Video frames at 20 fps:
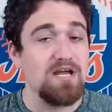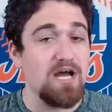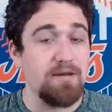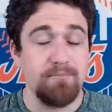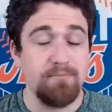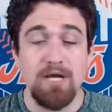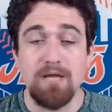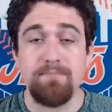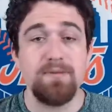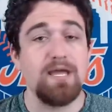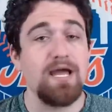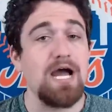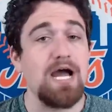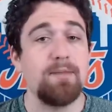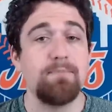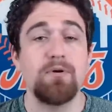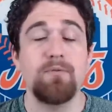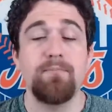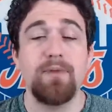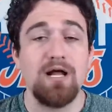I might be
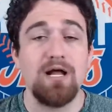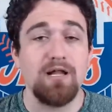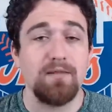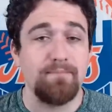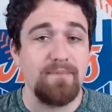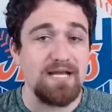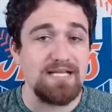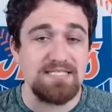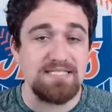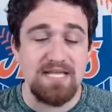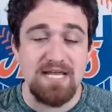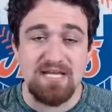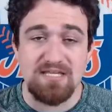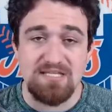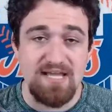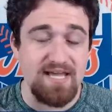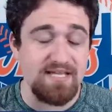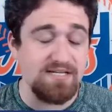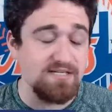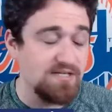hyperbolic by
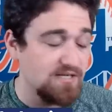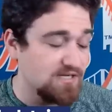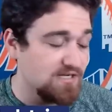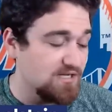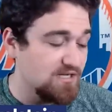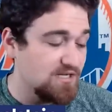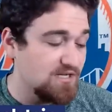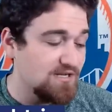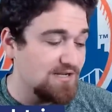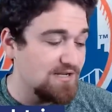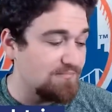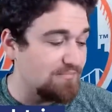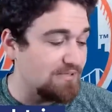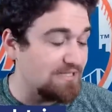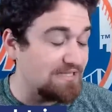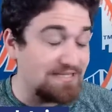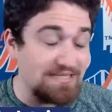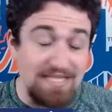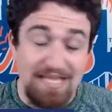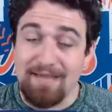saying that,
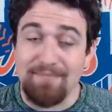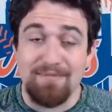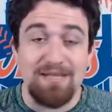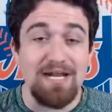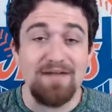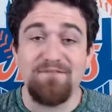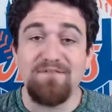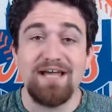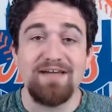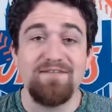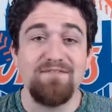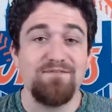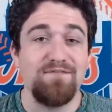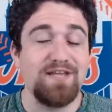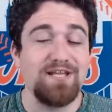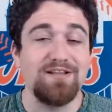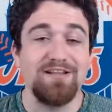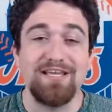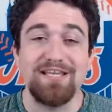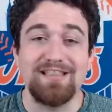but damn it, if I
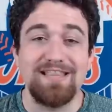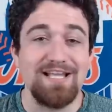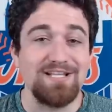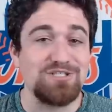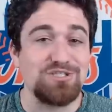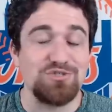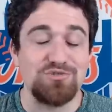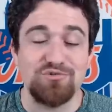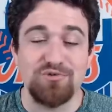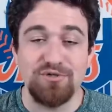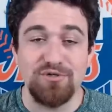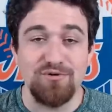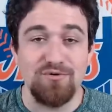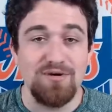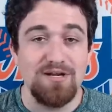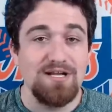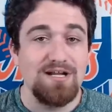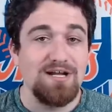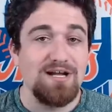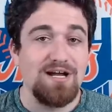feel like that's
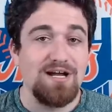true.